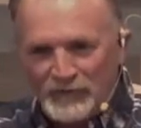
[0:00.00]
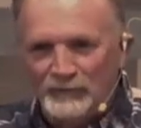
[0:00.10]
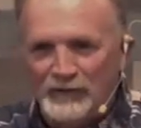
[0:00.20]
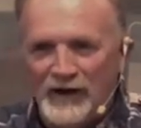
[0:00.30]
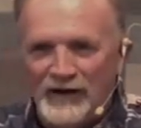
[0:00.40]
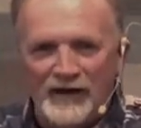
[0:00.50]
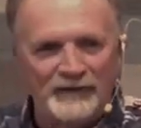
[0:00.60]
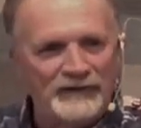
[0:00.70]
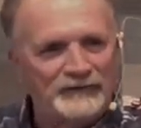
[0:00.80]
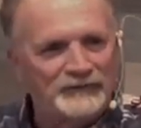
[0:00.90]
to help God
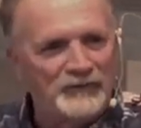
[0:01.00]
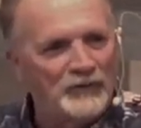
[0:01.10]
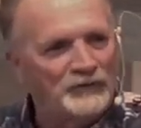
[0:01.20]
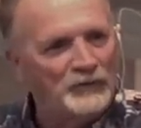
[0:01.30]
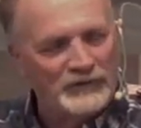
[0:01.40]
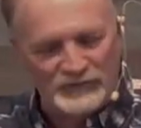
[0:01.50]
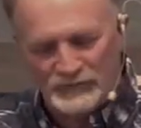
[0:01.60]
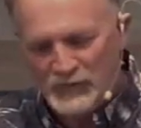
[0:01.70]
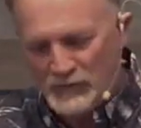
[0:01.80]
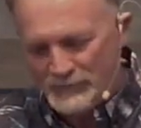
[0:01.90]
out. He knows what he's
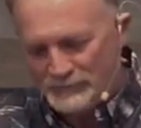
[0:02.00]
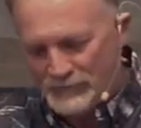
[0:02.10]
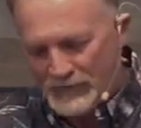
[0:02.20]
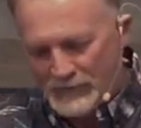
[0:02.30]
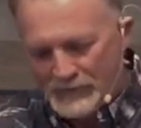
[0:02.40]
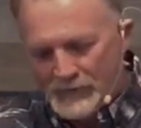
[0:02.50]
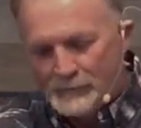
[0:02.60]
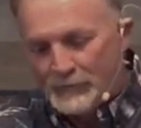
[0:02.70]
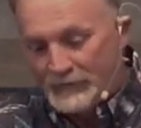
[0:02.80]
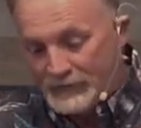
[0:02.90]
doing.
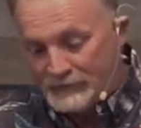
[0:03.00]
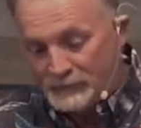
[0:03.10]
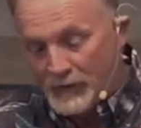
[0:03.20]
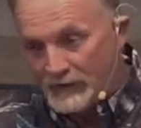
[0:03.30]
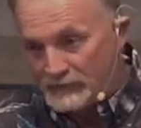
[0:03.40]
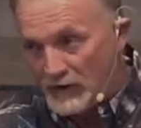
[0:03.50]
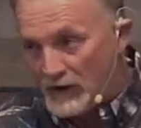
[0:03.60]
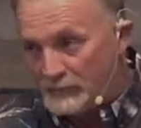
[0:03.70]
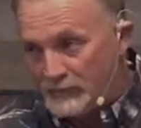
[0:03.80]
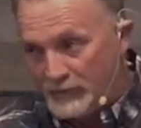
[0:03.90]
But it is my
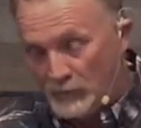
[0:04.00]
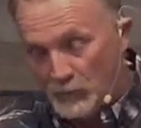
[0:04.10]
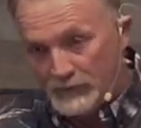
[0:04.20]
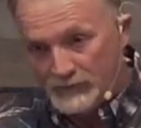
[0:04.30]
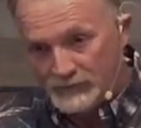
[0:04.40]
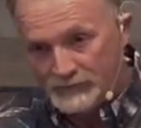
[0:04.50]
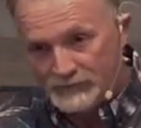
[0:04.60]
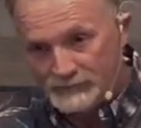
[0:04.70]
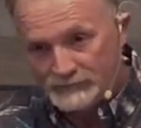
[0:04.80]
job to be a witness.